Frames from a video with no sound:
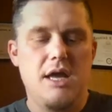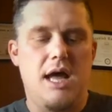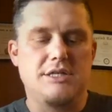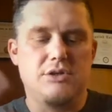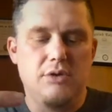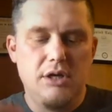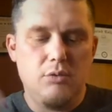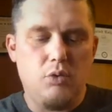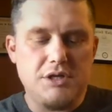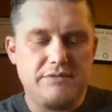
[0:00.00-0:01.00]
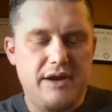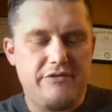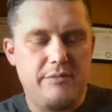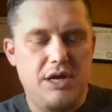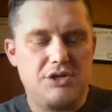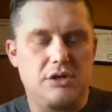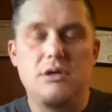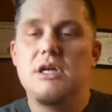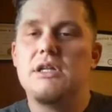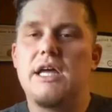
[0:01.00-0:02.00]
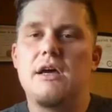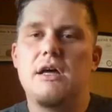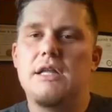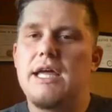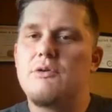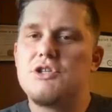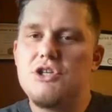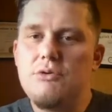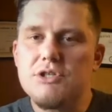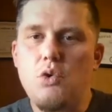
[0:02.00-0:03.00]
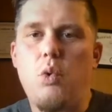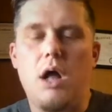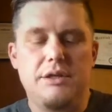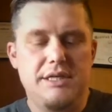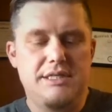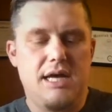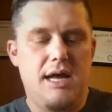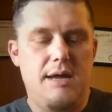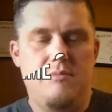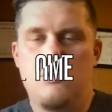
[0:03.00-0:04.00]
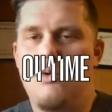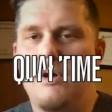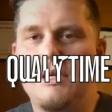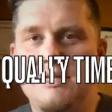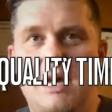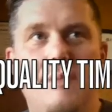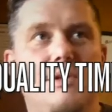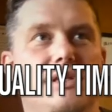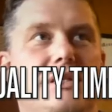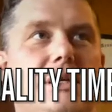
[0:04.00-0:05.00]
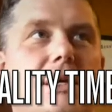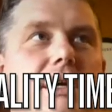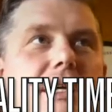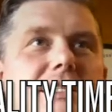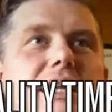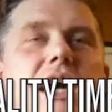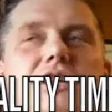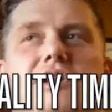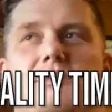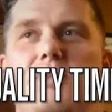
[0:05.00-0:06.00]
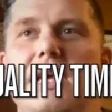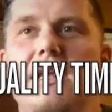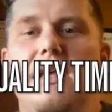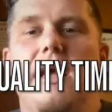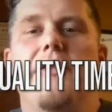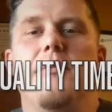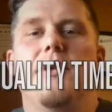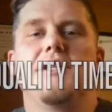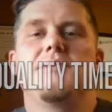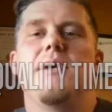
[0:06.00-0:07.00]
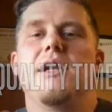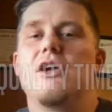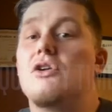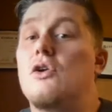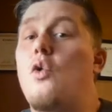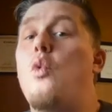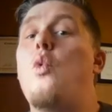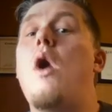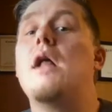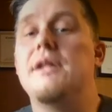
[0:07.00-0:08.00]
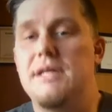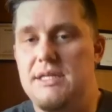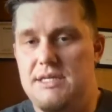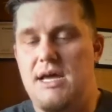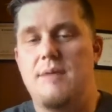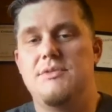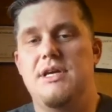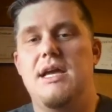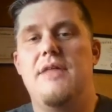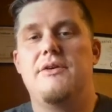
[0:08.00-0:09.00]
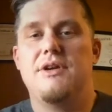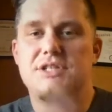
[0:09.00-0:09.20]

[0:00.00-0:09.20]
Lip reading: So words of affirmation. Language 2 is quality time. Quality time is not just being together, but it's spending good quality time together. It's